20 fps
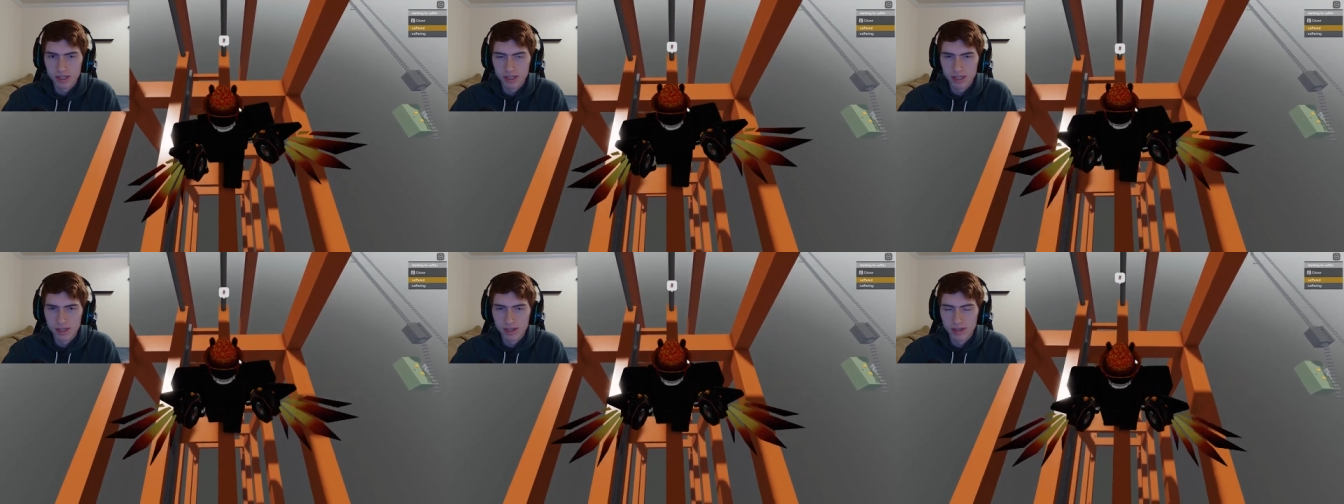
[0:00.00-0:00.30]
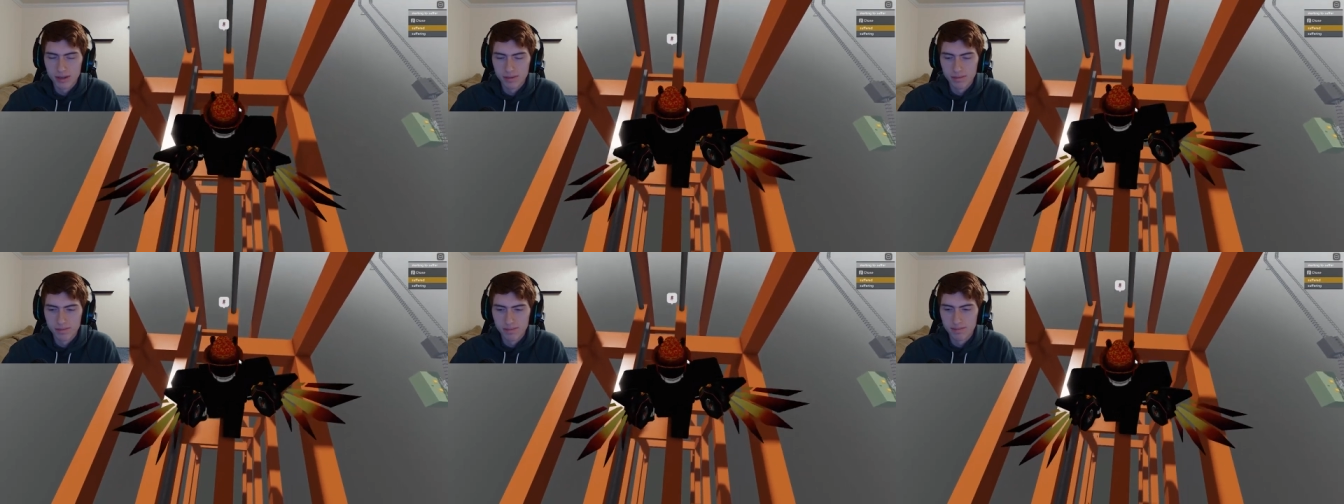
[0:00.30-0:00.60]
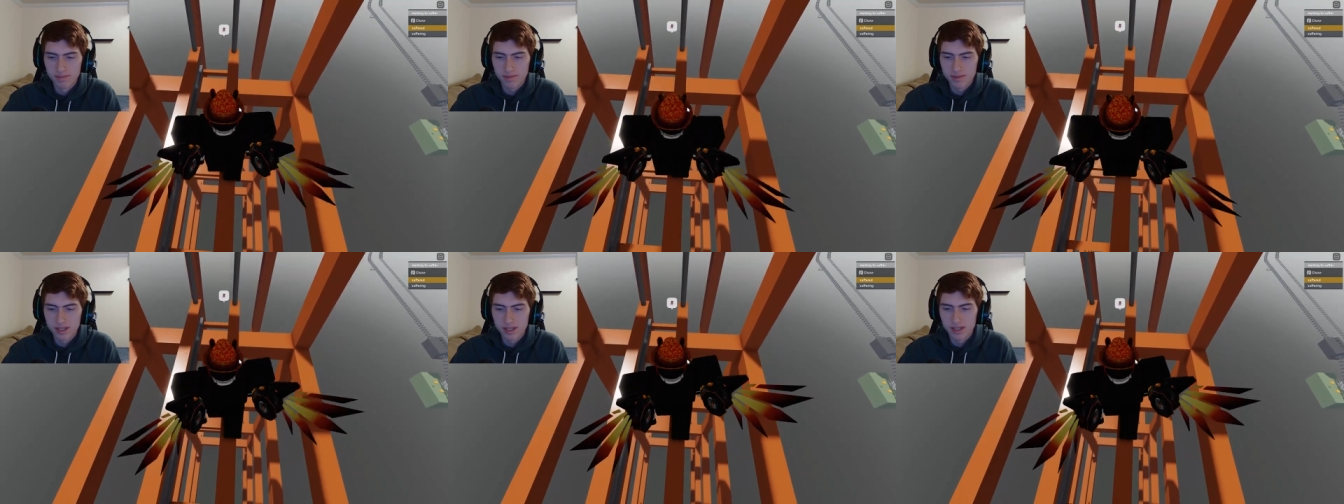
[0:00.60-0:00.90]
Um,
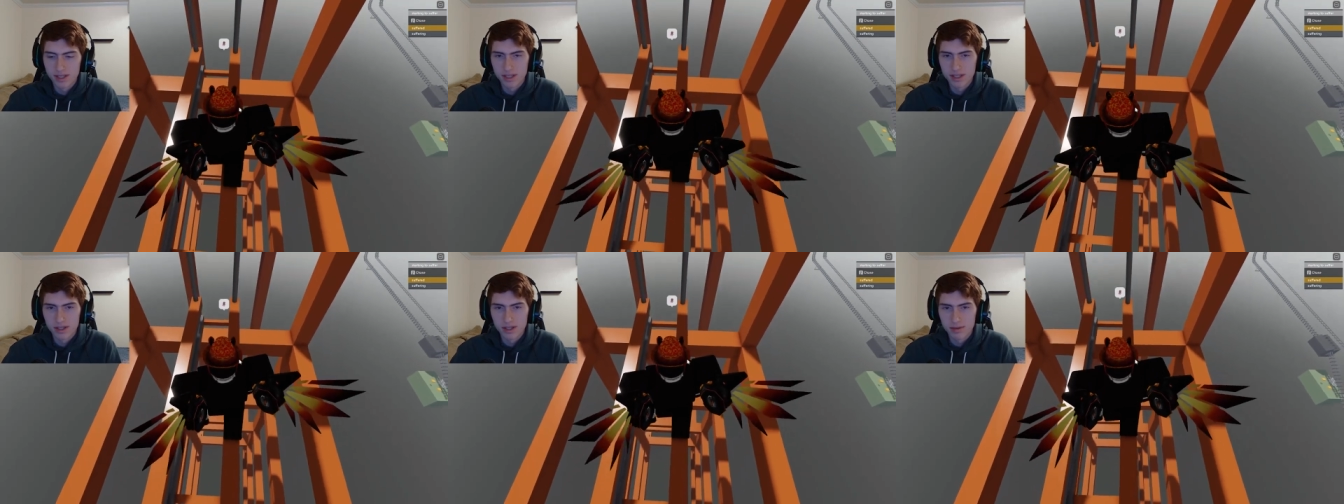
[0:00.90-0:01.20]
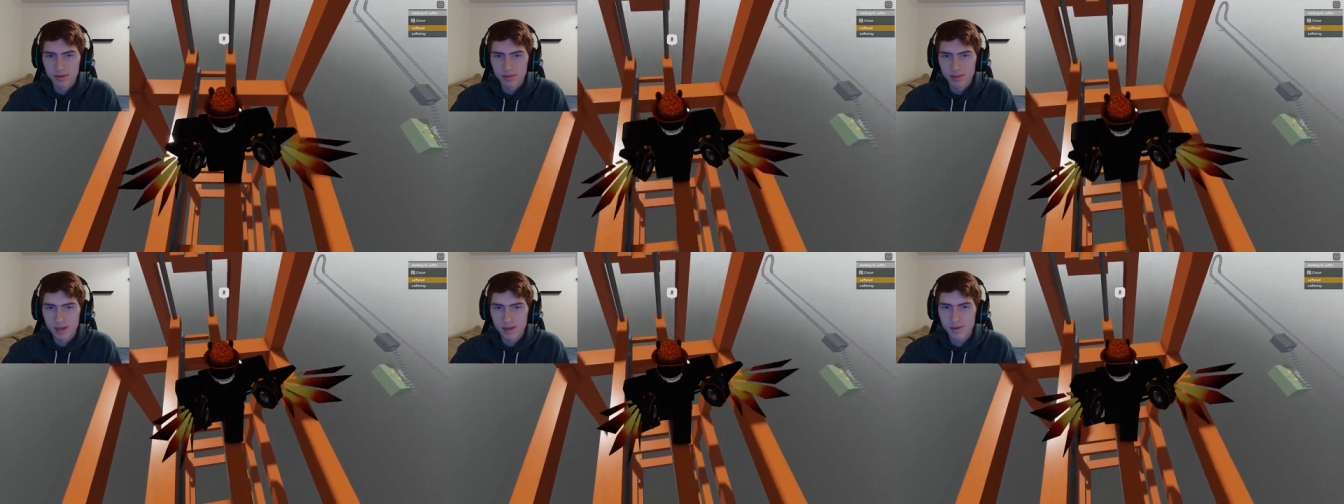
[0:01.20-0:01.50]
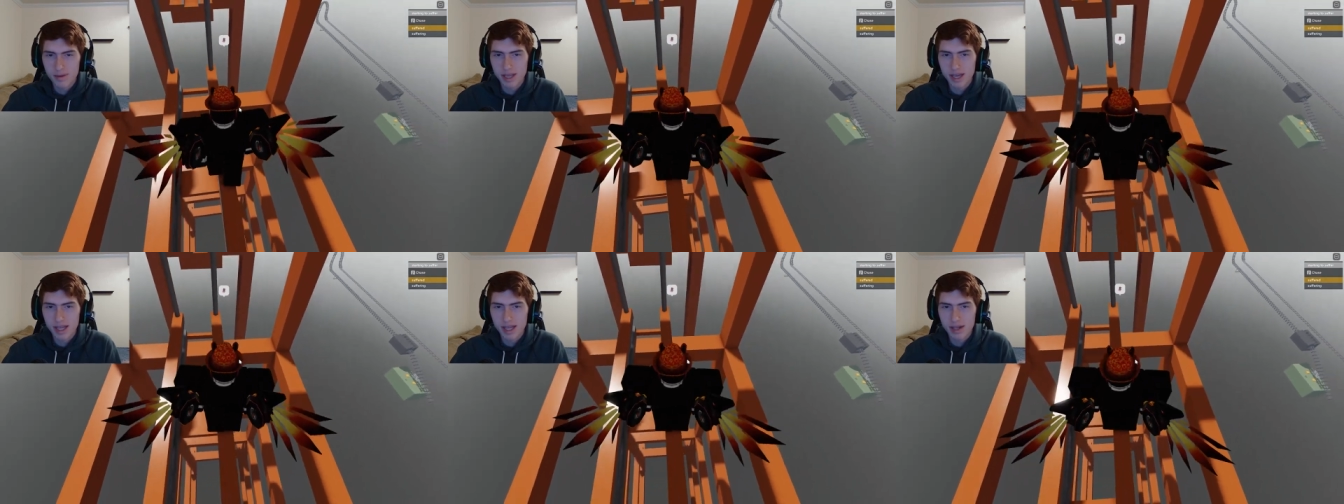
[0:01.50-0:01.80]

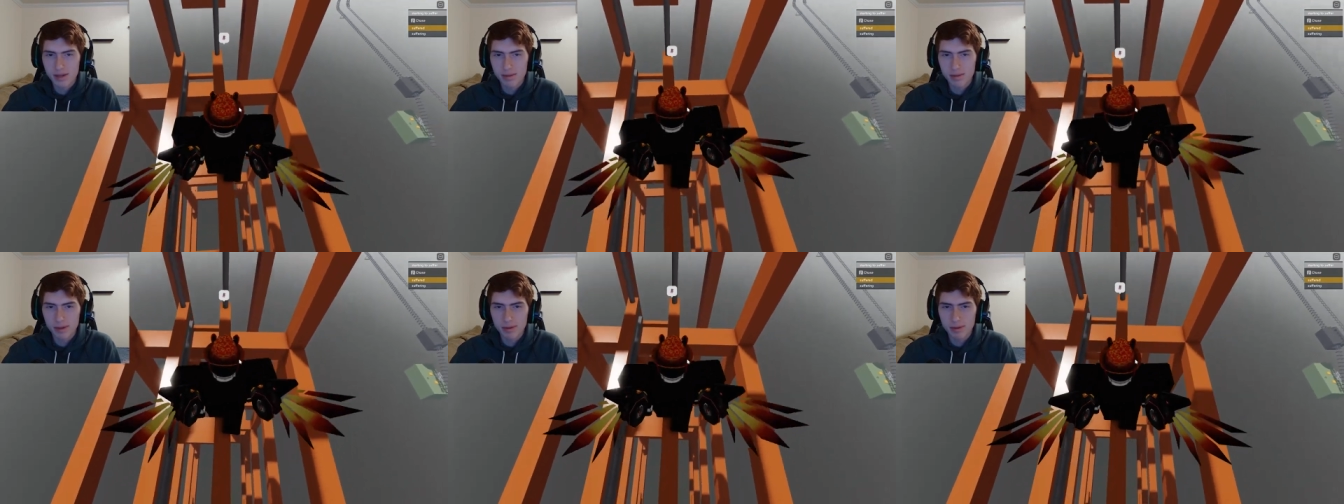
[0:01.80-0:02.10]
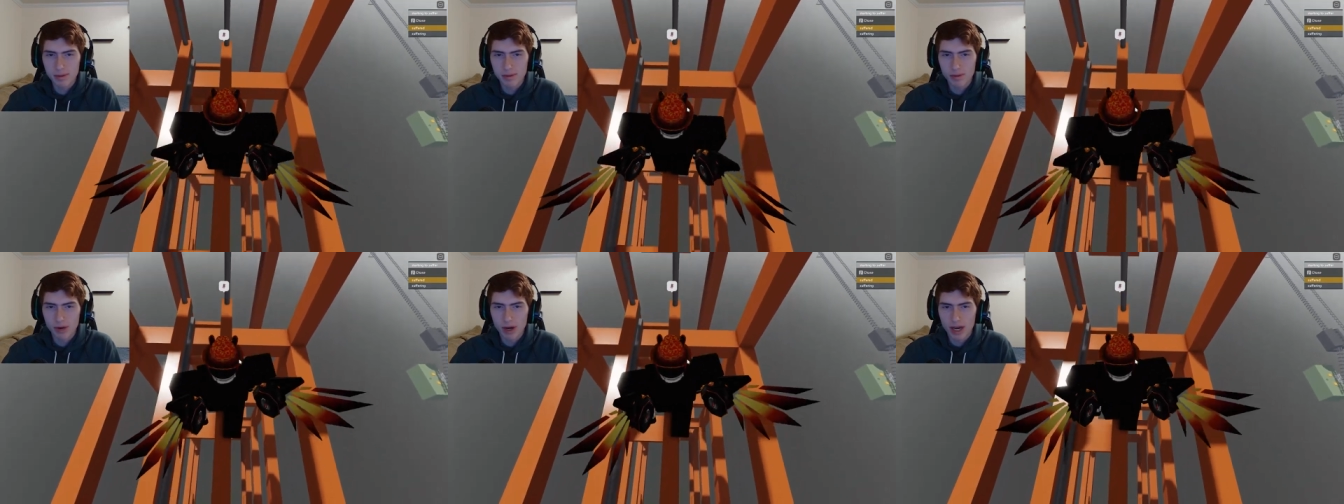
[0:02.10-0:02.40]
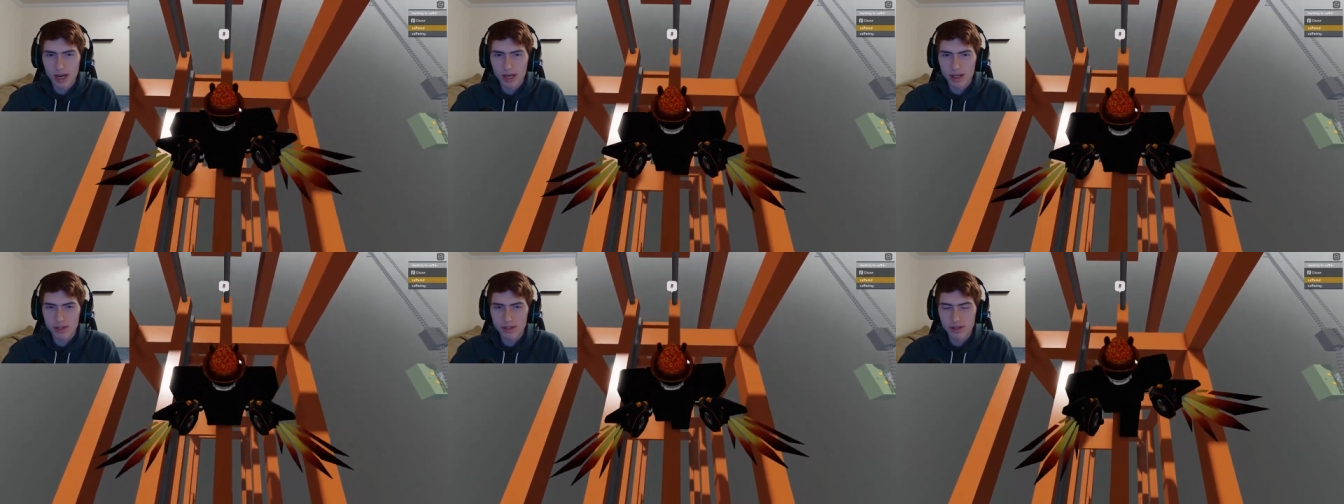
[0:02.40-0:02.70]
maybe, yeah, that's maybe
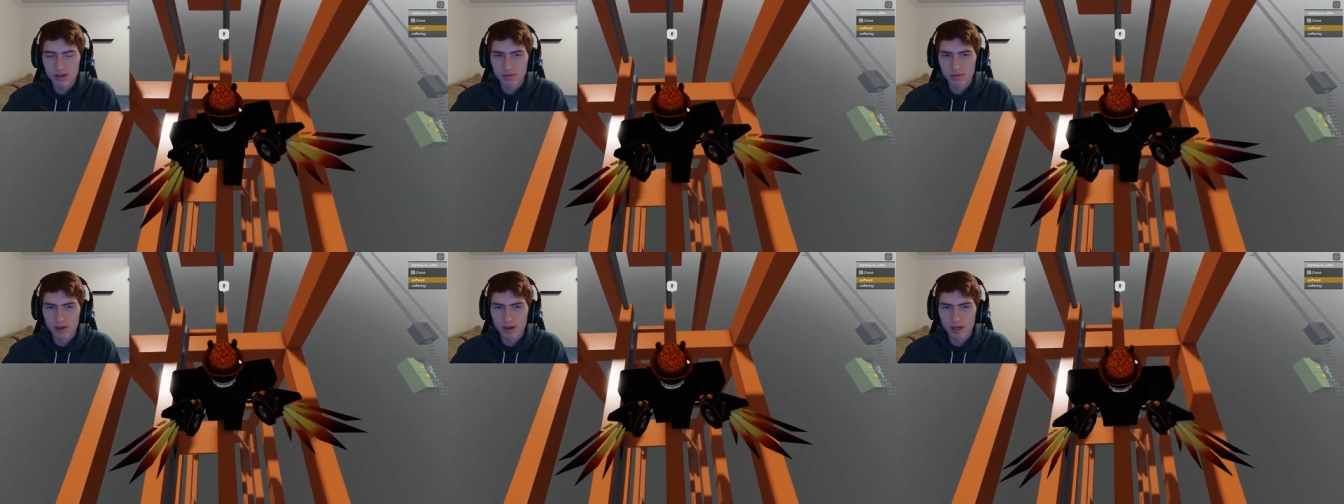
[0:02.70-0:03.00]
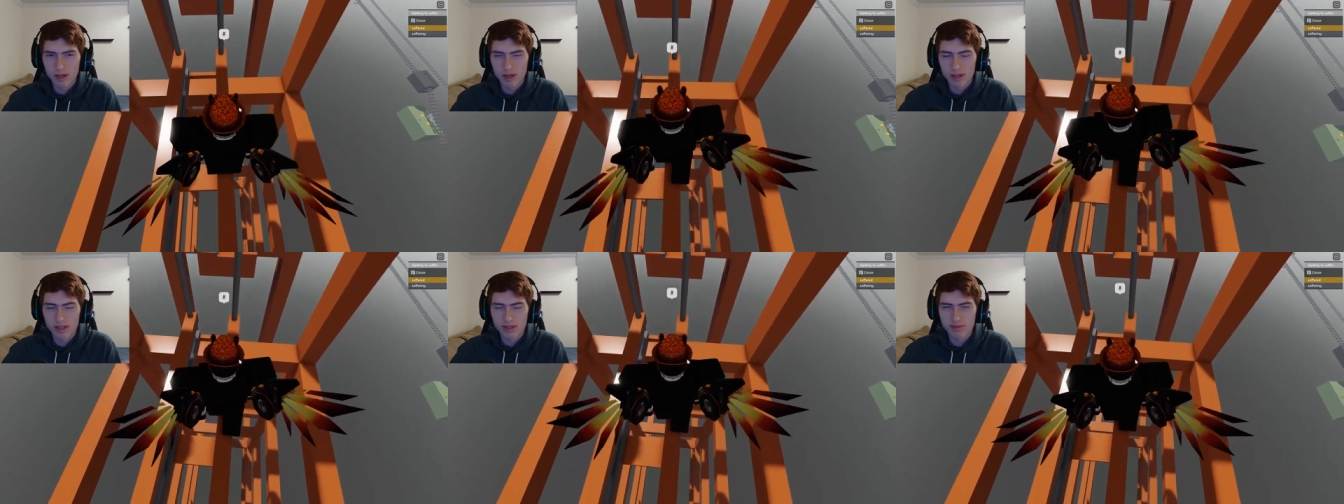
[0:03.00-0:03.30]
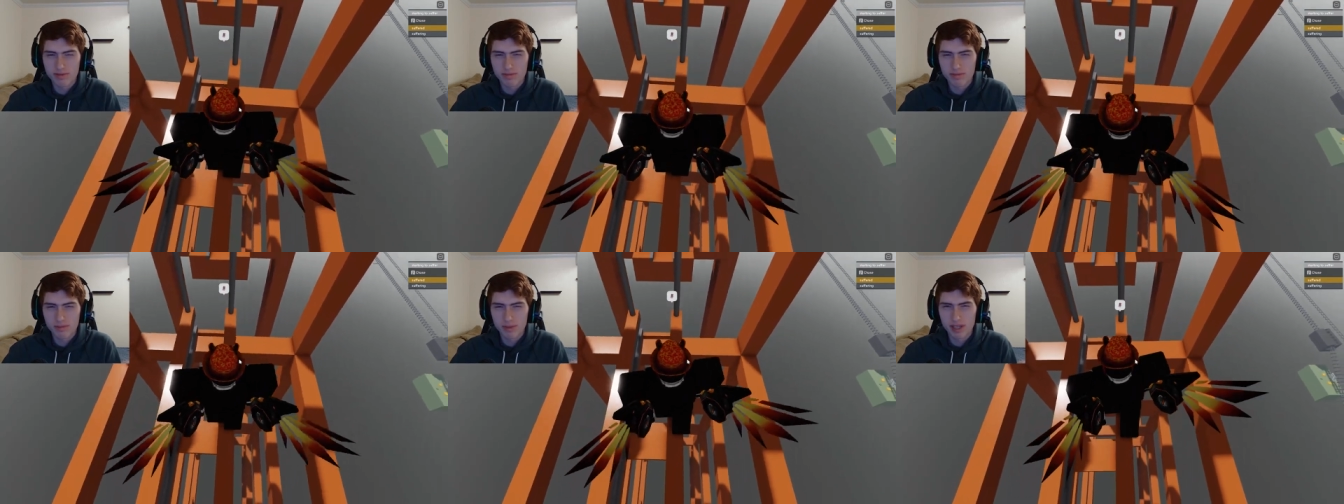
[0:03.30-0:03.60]
why I should have uh,
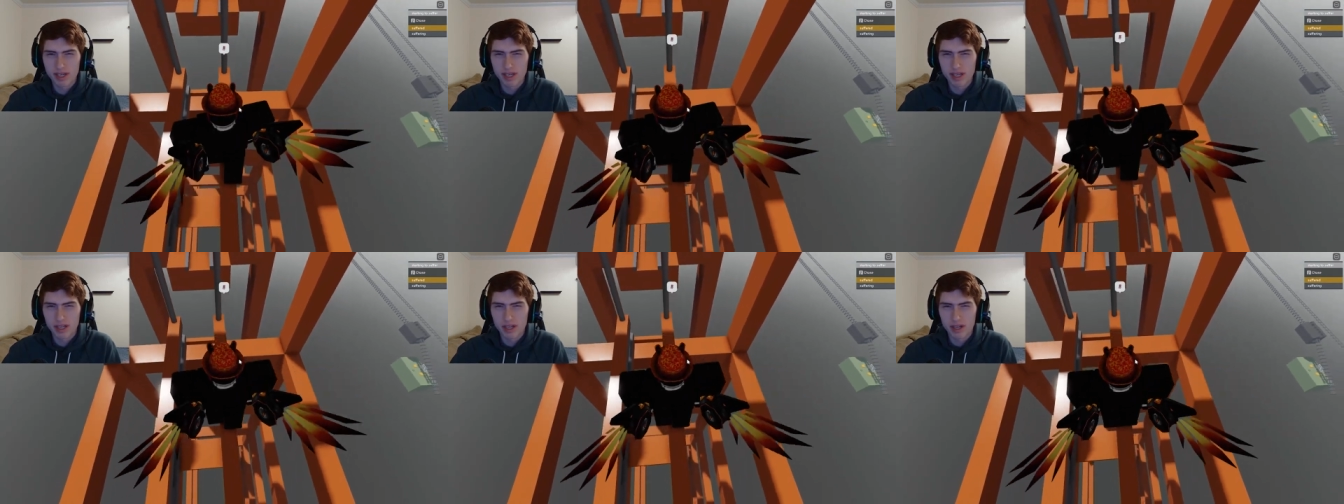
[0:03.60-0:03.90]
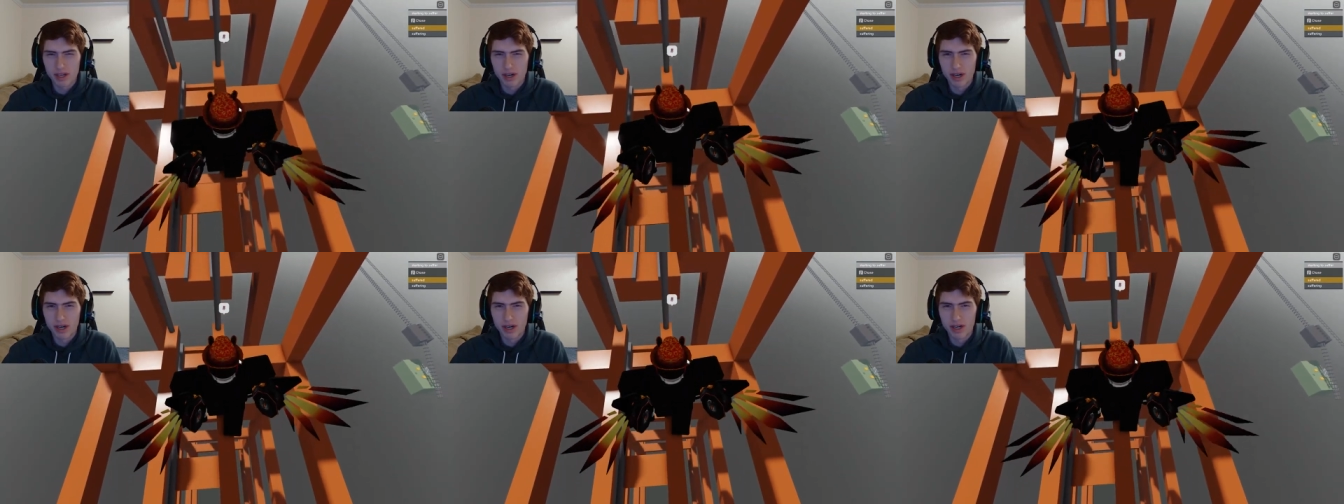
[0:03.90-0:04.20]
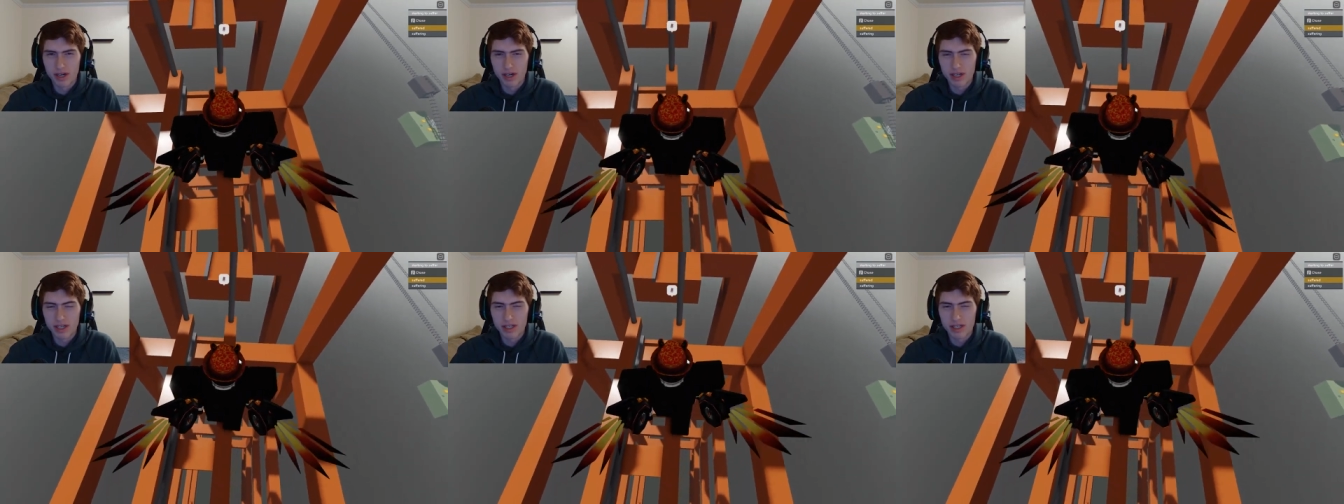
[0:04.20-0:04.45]
been in the cart.